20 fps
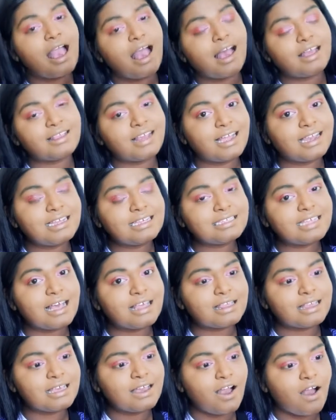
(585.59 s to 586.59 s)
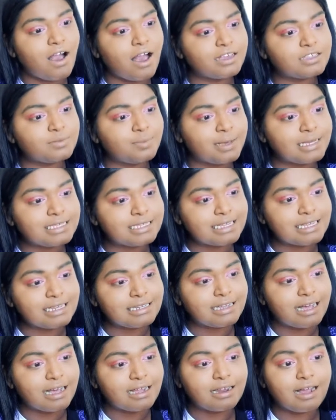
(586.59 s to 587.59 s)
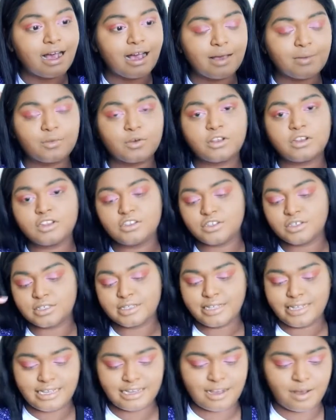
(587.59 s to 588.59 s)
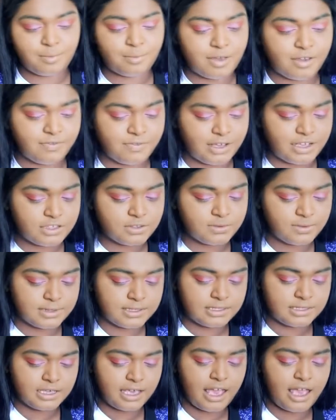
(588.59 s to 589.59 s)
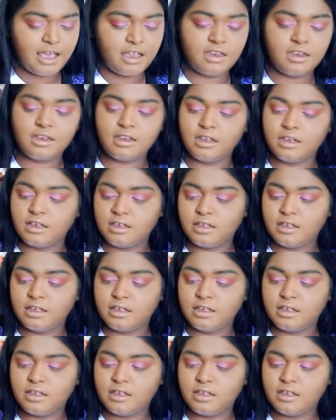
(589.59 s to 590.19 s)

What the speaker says: And that is the eyes basically done. I'm gonna just clean up my face once again